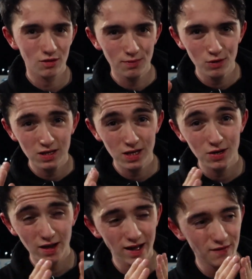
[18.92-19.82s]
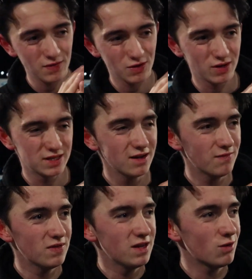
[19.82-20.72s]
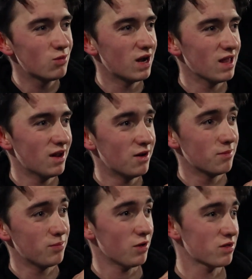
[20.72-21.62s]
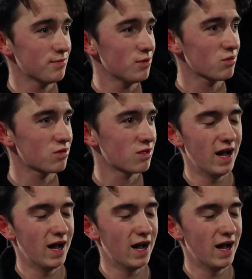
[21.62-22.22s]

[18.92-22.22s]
so about a year and a half ago I did a video where I learned impossibles.